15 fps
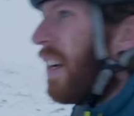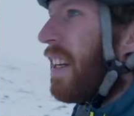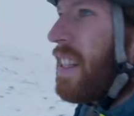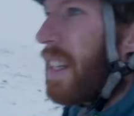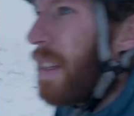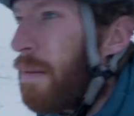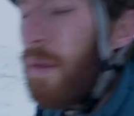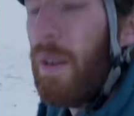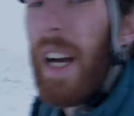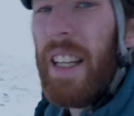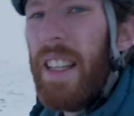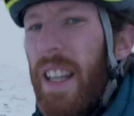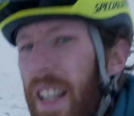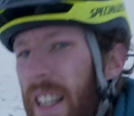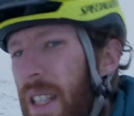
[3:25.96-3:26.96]
it seems right
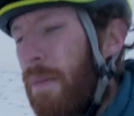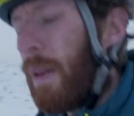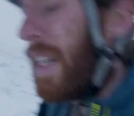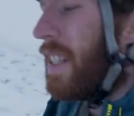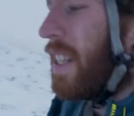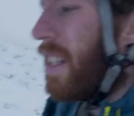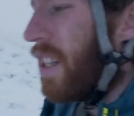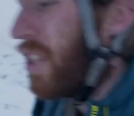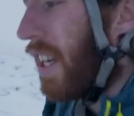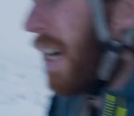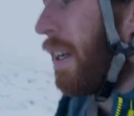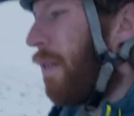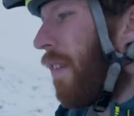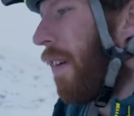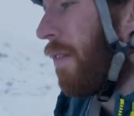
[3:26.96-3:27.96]
that these places are shared with